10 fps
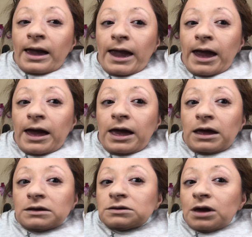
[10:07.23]

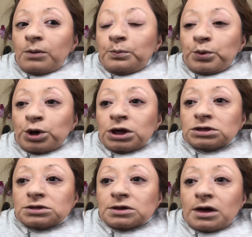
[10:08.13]
and put
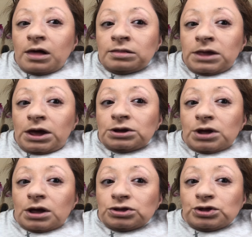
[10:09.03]
a link
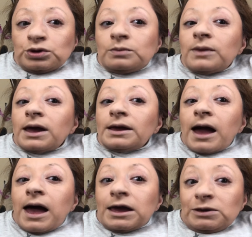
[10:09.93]
to my
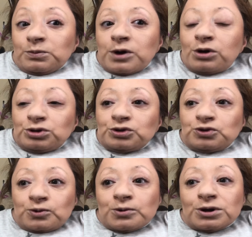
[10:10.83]
eyebrow
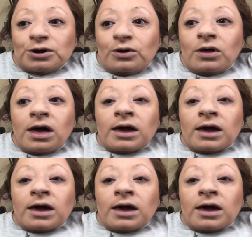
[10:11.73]
tutorial